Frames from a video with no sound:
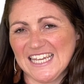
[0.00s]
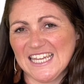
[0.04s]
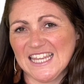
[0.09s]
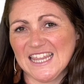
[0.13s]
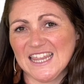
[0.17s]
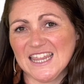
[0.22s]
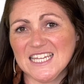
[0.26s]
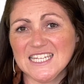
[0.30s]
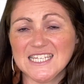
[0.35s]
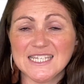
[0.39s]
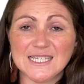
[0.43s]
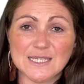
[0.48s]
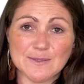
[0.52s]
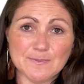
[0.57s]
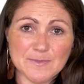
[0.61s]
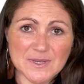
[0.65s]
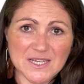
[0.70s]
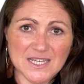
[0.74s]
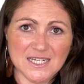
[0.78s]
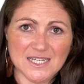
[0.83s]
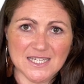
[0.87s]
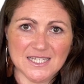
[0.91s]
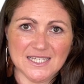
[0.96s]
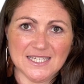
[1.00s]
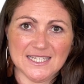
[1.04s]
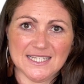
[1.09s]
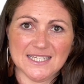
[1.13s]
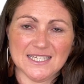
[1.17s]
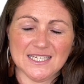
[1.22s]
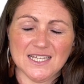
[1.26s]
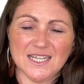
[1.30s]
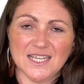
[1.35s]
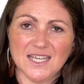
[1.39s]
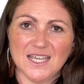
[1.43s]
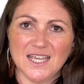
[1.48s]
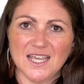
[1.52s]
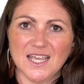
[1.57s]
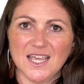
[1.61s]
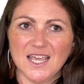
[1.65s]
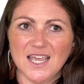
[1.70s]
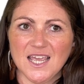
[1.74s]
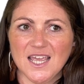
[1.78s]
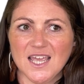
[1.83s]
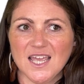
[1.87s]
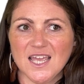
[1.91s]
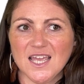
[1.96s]
This means
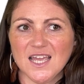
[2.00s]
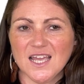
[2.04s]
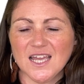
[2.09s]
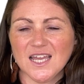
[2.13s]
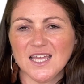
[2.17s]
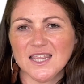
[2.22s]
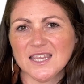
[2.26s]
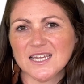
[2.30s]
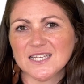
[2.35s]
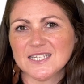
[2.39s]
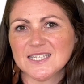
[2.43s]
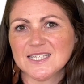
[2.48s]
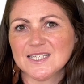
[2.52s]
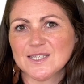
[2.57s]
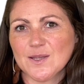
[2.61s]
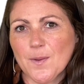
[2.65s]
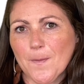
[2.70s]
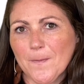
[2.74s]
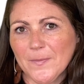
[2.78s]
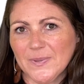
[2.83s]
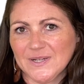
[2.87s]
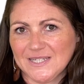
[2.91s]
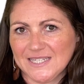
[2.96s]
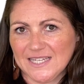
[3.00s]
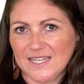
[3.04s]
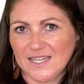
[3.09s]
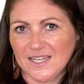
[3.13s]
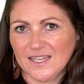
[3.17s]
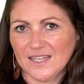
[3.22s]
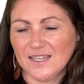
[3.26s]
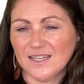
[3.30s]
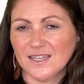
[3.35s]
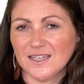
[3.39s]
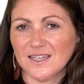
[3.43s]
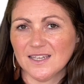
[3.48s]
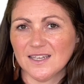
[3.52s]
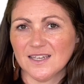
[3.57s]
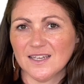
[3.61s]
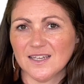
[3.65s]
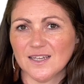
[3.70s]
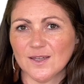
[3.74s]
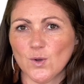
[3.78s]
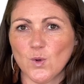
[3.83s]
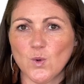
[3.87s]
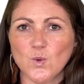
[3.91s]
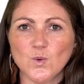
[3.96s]
that somebody
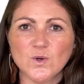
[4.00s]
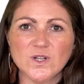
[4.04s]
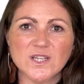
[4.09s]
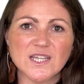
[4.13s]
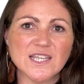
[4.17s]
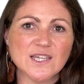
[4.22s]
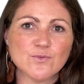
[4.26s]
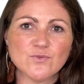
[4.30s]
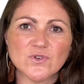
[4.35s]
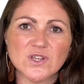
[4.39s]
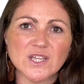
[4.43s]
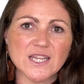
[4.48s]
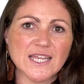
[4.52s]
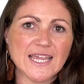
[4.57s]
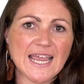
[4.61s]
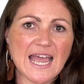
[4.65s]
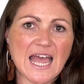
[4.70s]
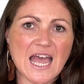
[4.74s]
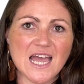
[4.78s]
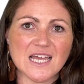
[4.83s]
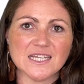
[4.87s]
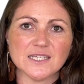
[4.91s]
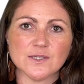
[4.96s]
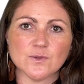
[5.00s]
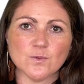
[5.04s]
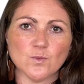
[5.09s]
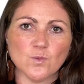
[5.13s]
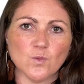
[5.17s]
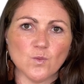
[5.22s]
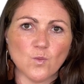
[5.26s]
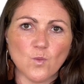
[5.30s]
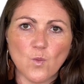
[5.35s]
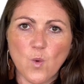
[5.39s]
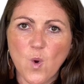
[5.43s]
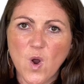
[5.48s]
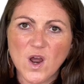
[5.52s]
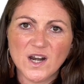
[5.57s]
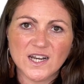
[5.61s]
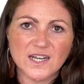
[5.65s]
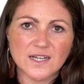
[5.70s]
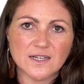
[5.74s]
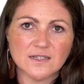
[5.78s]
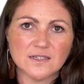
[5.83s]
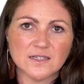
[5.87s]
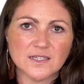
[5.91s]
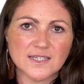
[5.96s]
only really has
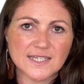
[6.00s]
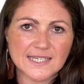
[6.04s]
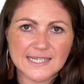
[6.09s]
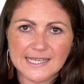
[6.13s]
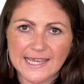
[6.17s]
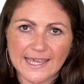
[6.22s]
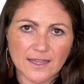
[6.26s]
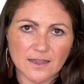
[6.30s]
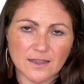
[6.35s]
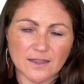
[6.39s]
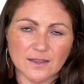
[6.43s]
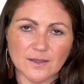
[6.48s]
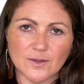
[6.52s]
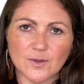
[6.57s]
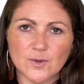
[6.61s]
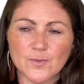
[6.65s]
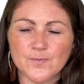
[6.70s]
one skill